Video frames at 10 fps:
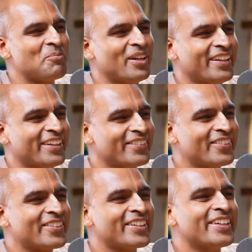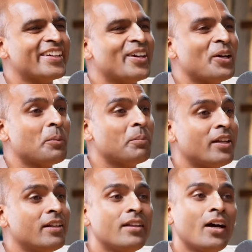minutes. But
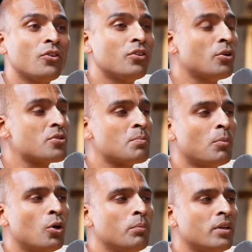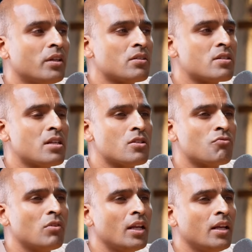in those moments, he's
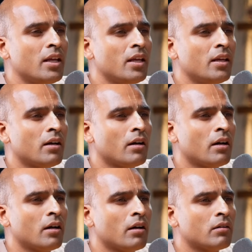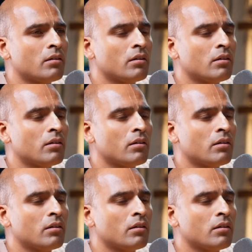really, uh,